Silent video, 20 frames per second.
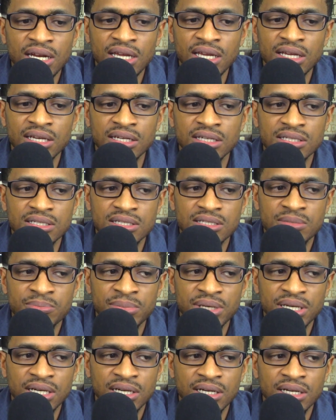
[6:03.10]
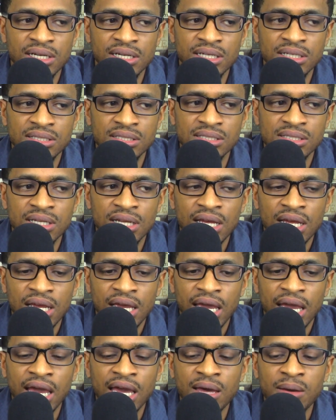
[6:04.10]
is, because...
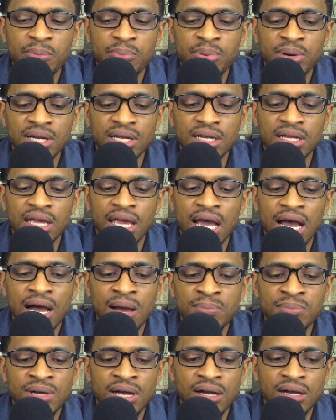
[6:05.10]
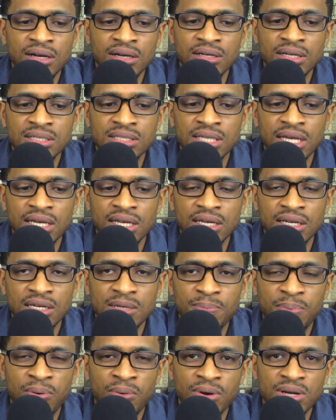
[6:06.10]
But I'm not going to take
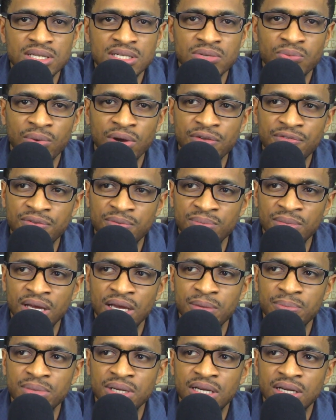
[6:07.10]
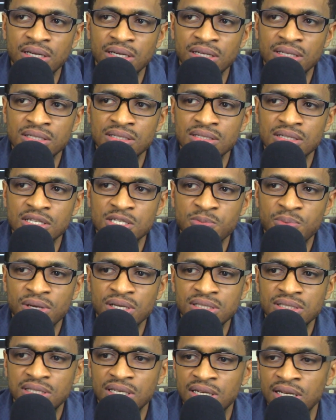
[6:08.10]
any points away from that, because
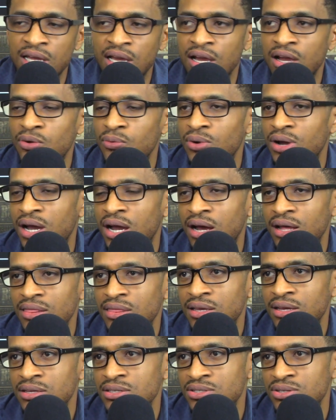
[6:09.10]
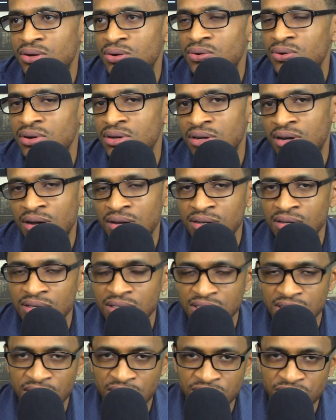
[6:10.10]
especially now with how things are going on in
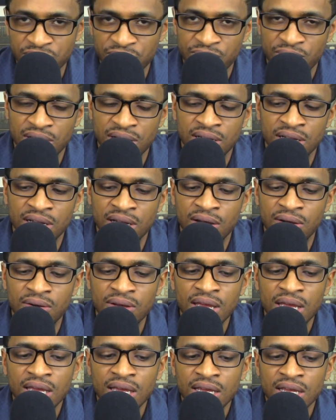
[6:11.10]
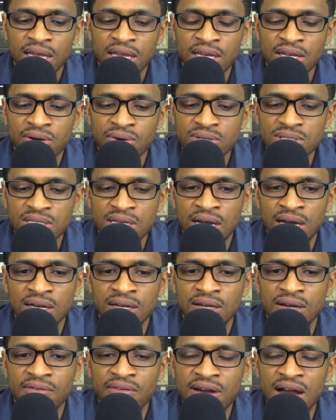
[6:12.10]
this country right now, you know, it's kind
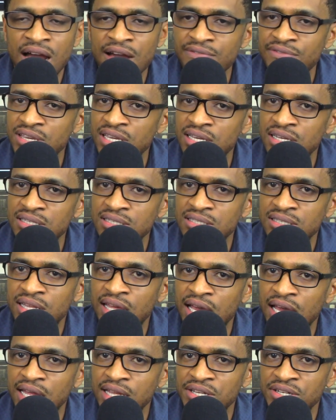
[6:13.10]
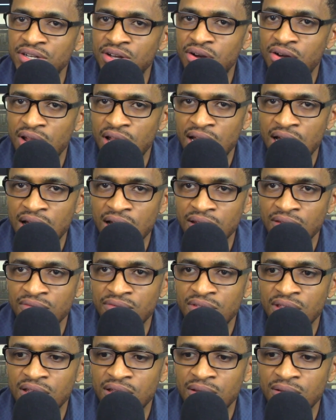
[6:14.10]
of obvious that, you know, a lot
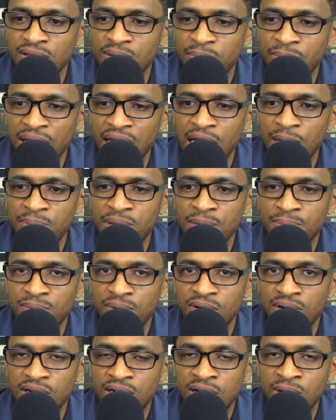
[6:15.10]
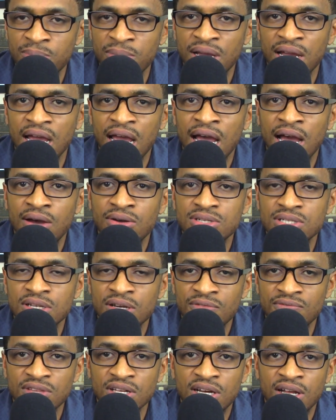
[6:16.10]
of the bad people are coming out
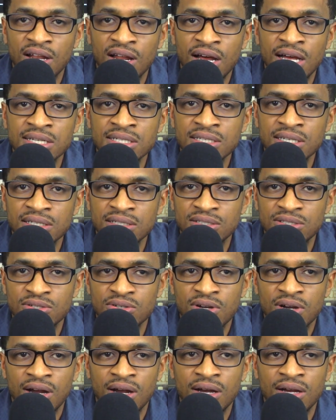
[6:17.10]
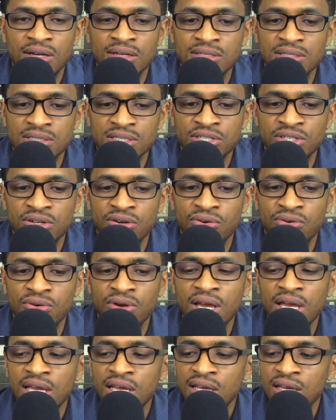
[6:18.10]
of the closet to cause, you
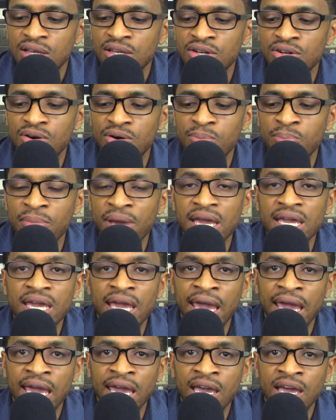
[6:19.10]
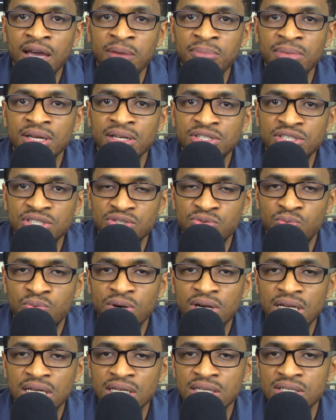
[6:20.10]
know, mayhem and just
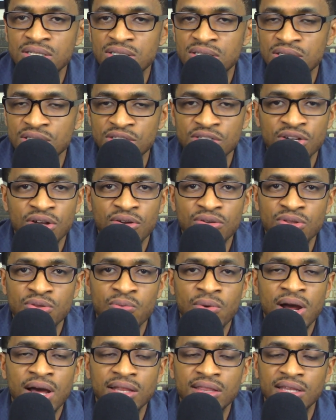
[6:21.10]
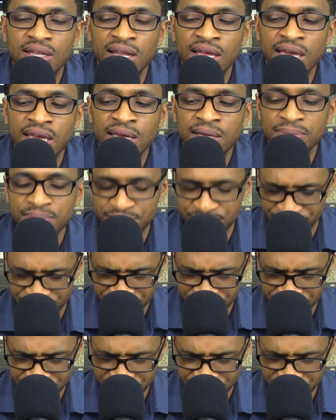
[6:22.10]
ruckus, you know, throughout the land.